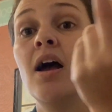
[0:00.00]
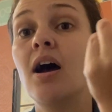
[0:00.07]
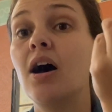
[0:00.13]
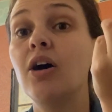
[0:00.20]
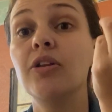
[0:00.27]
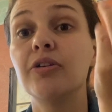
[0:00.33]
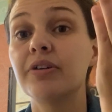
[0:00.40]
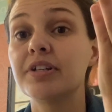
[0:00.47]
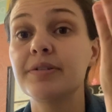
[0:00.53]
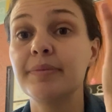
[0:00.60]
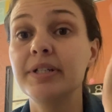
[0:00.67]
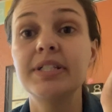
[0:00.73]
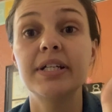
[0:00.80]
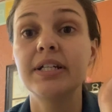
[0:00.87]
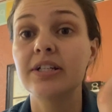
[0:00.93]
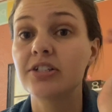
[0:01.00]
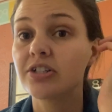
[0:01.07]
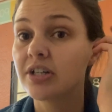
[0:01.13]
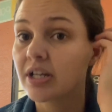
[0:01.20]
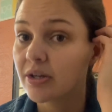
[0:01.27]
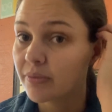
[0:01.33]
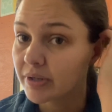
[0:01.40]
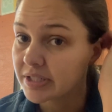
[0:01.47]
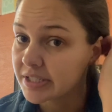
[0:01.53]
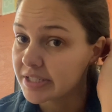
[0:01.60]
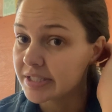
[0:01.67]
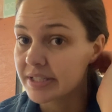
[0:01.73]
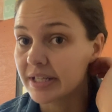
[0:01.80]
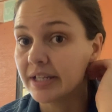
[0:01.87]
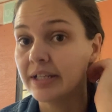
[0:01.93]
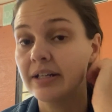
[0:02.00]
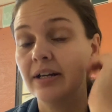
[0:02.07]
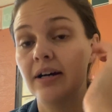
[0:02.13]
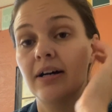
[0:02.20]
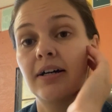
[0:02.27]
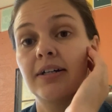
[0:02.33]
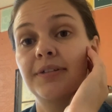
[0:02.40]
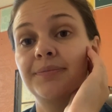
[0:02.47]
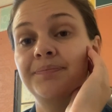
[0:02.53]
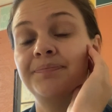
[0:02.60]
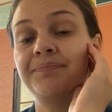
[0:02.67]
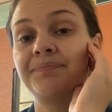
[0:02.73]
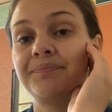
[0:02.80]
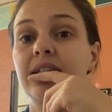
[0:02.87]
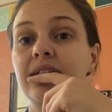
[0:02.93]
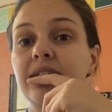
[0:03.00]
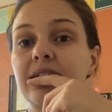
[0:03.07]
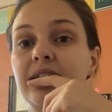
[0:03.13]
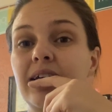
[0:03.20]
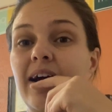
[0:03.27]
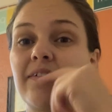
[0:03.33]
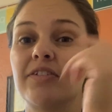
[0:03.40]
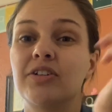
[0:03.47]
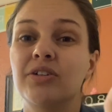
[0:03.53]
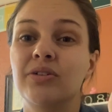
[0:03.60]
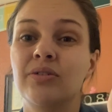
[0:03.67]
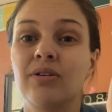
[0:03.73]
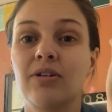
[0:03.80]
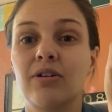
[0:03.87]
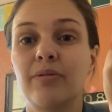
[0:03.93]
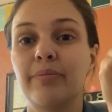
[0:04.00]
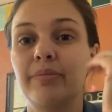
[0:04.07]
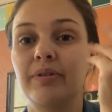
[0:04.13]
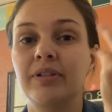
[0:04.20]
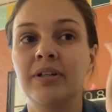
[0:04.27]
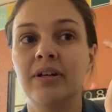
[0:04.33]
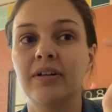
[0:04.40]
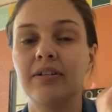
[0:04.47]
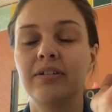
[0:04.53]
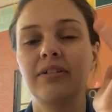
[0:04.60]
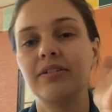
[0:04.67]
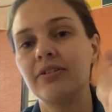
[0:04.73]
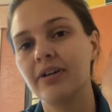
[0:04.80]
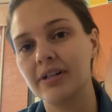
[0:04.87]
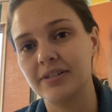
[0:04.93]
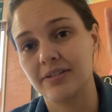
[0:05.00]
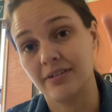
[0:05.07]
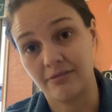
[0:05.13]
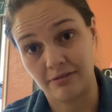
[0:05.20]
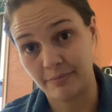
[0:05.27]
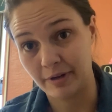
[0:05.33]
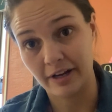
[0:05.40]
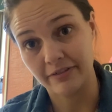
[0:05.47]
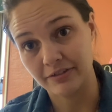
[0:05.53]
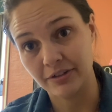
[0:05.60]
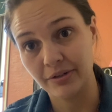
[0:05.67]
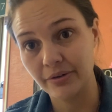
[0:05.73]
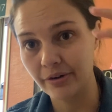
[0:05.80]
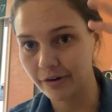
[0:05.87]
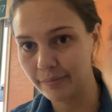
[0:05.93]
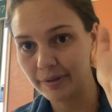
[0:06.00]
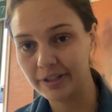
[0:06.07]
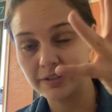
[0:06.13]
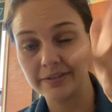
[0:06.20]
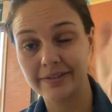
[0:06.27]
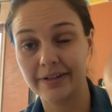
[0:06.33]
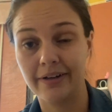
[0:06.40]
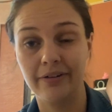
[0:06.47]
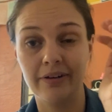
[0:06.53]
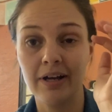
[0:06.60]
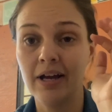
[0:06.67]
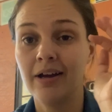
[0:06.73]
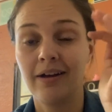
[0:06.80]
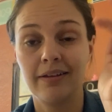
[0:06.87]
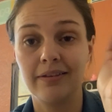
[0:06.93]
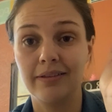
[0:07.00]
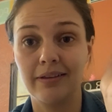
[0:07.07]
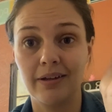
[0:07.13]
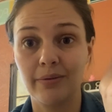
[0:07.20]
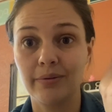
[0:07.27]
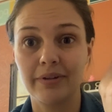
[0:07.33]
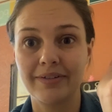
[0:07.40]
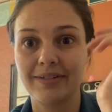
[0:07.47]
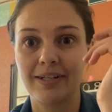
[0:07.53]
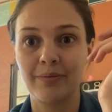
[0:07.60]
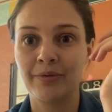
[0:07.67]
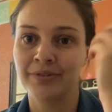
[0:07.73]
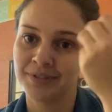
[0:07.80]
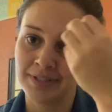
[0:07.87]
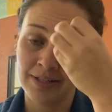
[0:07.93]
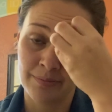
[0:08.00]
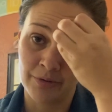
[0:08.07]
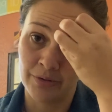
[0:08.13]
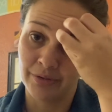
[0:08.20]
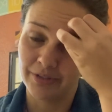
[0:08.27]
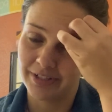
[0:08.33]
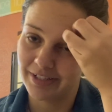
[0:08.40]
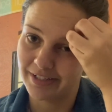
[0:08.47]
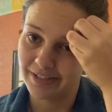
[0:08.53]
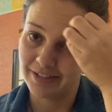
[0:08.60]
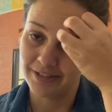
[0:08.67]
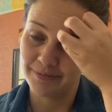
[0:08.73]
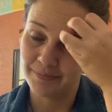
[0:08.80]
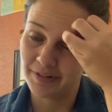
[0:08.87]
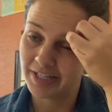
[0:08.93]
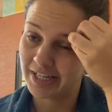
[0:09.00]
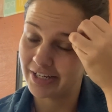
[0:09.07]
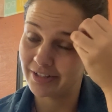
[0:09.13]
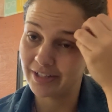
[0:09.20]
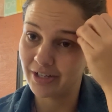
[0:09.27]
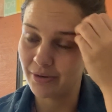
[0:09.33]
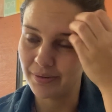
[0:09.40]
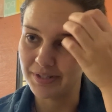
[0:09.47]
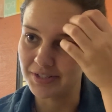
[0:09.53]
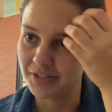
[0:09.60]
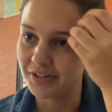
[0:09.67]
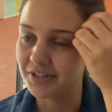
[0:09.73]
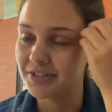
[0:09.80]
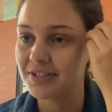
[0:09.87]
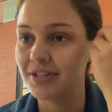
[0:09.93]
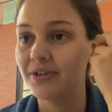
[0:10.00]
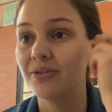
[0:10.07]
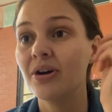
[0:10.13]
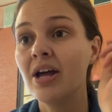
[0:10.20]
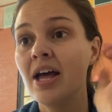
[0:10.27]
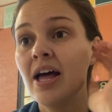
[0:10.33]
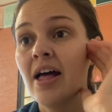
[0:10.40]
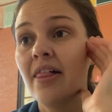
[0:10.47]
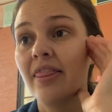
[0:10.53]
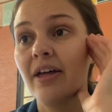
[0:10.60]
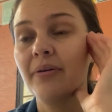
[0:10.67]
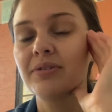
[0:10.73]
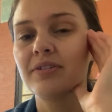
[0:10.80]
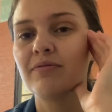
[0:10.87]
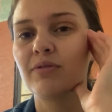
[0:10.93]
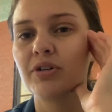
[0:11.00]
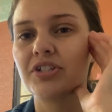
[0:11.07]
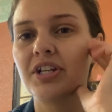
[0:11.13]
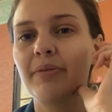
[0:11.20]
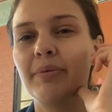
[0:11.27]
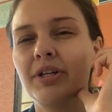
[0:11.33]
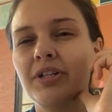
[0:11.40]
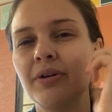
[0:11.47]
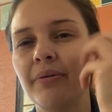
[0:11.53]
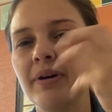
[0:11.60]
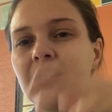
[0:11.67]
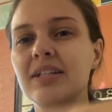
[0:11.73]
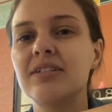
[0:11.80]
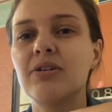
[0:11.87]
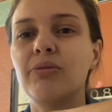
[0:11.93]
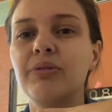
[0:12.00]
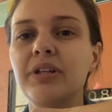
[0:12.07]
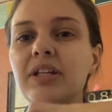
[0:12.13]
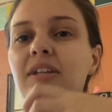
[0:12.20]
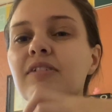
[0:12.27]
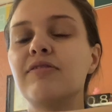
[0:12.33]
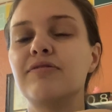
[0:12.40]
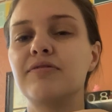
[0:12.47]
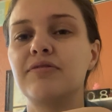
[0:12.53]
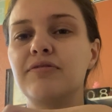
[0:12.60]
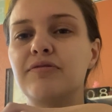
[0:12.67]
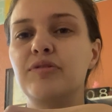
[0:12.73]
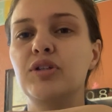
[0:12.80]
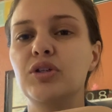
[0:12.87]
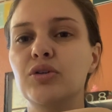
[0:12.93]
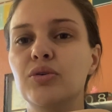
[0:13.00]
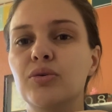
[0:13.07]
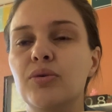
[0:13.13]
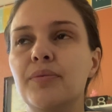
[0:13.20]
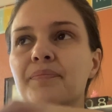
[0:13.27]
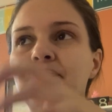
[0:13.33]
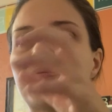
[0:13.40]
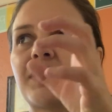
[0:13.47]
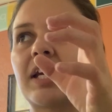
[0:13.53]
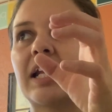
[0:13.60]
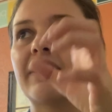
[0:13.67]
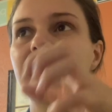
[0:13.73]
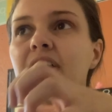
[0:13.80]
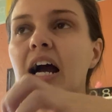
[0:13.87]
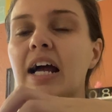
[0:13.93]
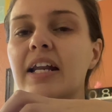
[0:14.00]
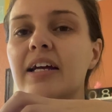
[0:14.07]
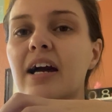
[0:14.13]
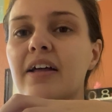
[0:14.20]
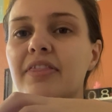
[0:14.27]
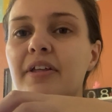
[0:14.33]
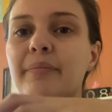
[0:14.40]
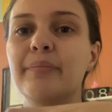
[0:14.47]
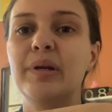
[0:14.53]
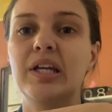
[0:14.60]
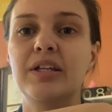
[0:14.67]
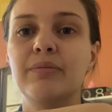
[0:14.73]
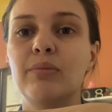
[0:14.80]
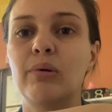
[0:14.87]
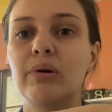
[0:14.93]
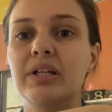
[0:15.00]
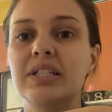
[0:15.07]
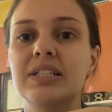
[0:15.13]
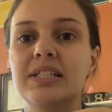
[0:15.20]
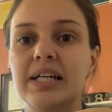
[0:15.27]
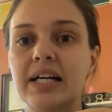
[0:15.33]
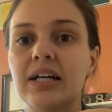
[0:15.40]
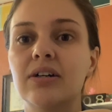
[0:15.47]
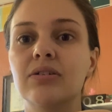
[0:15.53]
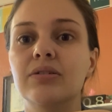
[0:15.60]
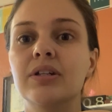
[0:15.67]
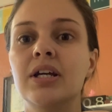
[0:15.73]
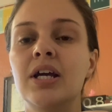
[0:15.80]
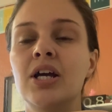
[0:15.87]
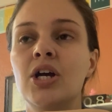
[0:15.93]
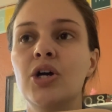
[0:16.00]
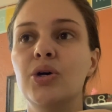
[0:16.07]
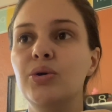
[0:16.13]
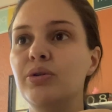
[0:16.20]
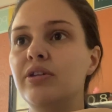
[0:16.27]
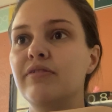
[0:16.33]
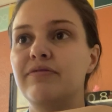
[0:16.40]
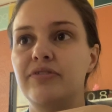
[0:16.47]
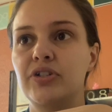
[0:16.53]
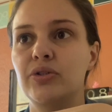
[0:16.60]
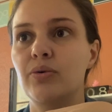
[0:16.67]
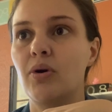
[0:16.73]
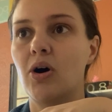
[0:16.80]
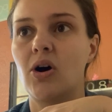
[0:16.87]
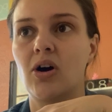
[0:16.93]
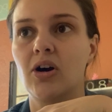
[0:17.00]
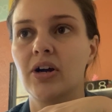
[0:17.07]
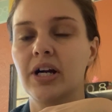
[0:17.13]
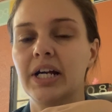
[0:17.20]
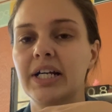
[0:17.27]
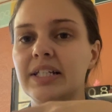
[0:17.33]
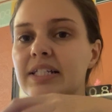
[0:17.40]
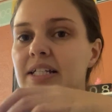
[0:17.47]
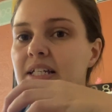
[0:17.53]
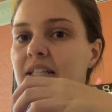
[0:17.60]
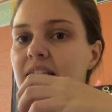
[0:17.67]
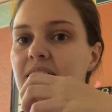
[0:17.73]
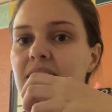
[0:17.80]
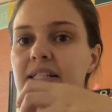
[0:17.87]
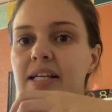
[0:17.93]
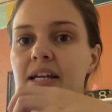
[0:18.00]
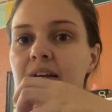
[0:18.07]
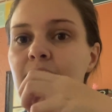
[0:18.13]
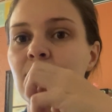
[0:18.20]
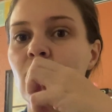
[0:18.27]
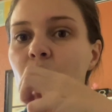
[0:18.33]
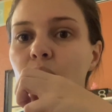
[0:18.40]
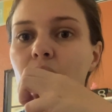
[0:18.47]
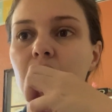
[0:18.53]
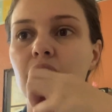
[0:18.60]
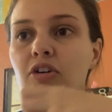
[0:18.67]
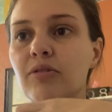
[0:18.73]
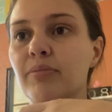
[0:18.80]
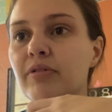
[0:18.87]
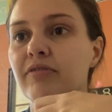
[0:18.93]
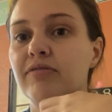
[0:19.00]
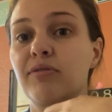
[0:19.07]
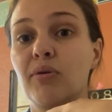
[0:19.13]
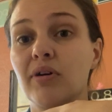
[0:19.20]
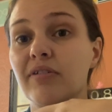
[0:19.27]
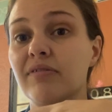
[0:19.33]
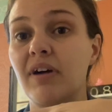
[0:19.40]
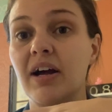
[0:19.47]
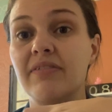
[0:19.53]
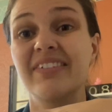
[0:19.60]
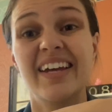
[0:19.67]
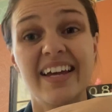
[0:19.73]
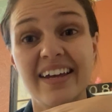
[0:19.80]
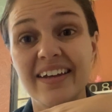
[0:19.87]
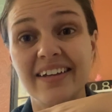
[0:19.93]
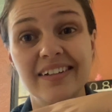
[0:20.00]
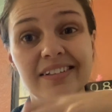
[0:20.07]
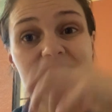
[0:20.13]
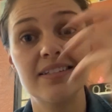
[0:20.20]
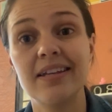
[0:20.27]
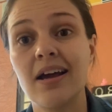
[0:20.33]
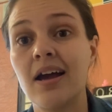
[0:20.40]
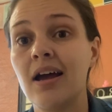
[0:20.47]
Oh, the rest of my day yesterday went decent. And afternoon group, you know, you guys know how my afternoon group is, so they were the same old, how they always are. So that was unfortunate, but you know what? It's only the few, and I've kind of got them pinpointed down who the few are. It's like the same core group of 4 or 5 kids.